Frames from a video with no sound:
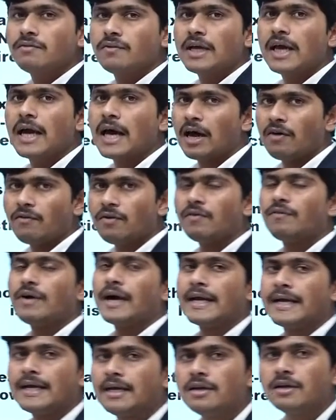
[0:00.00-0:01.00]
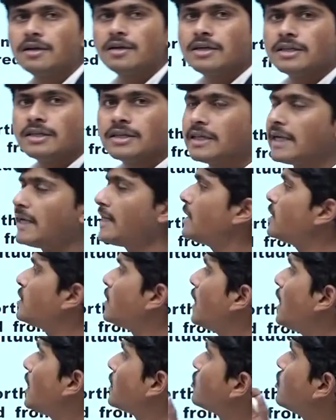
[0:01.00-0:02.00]
we have a wire that is
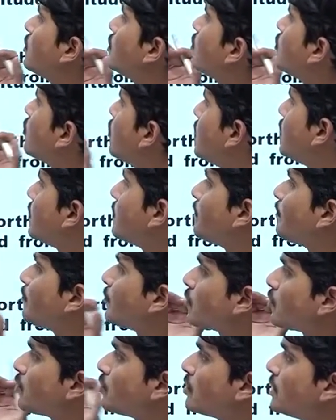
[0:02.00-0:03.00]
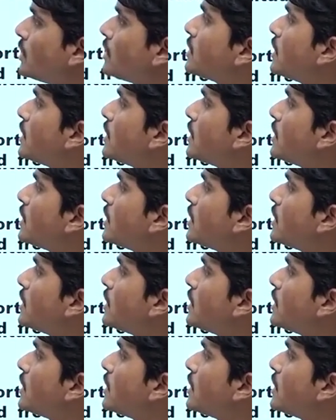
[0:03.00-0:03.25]
actually going through this